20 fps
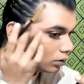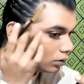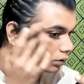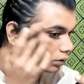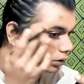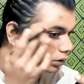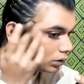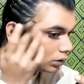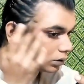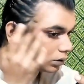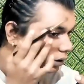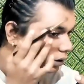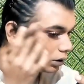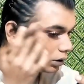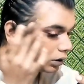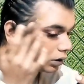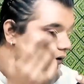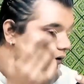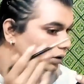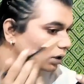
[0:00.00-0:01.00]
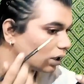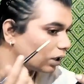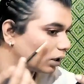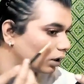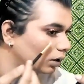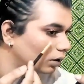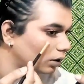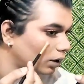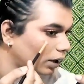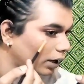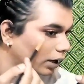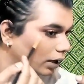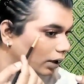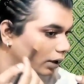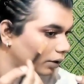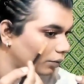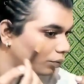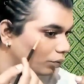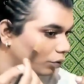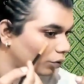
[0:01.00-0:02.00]
Just a little subtle
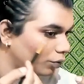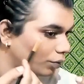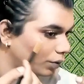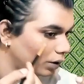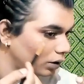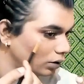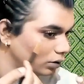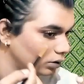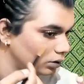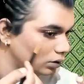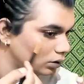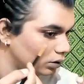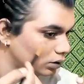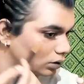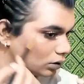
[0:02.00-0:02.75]
highlight moment.